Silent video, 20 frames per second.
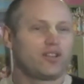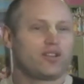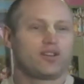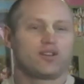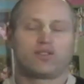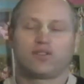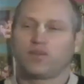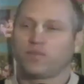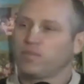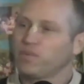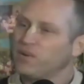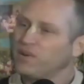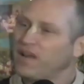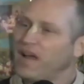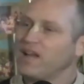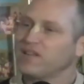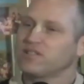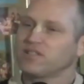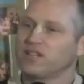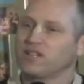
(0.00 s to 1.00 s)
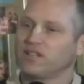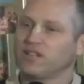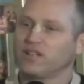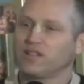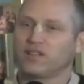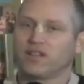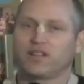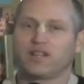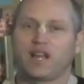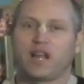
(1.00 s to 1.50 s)
you're pronouncing
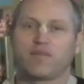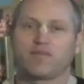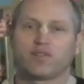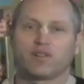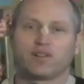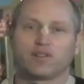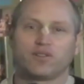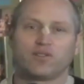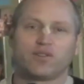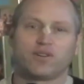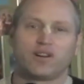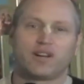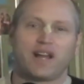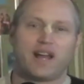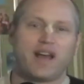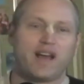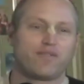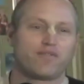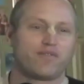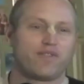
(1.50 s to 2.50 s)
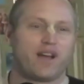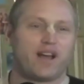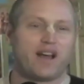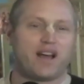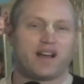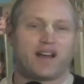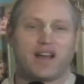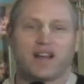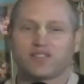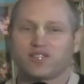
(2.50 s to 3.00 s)
the name of the Lord
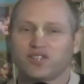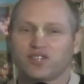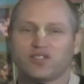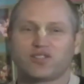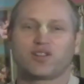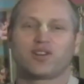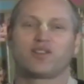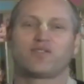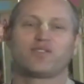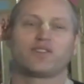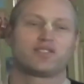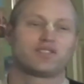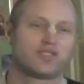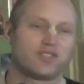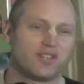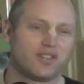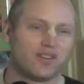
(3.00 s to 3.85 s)
as a service,